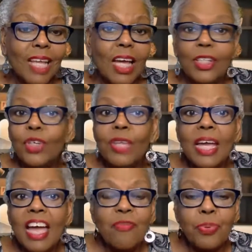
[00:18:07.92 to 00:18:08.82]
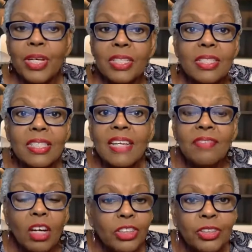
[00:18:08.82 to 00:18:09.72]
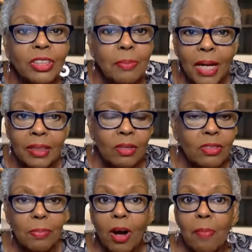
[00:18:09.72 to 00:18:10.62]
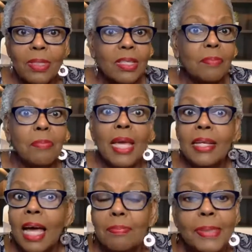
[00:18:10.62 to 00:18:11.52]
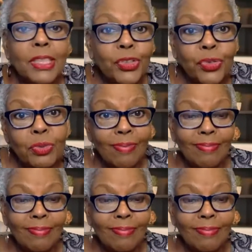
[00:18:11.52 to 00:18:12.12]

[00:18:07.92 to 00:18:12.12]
Do they have preconceived notions about those apartments that may not be true?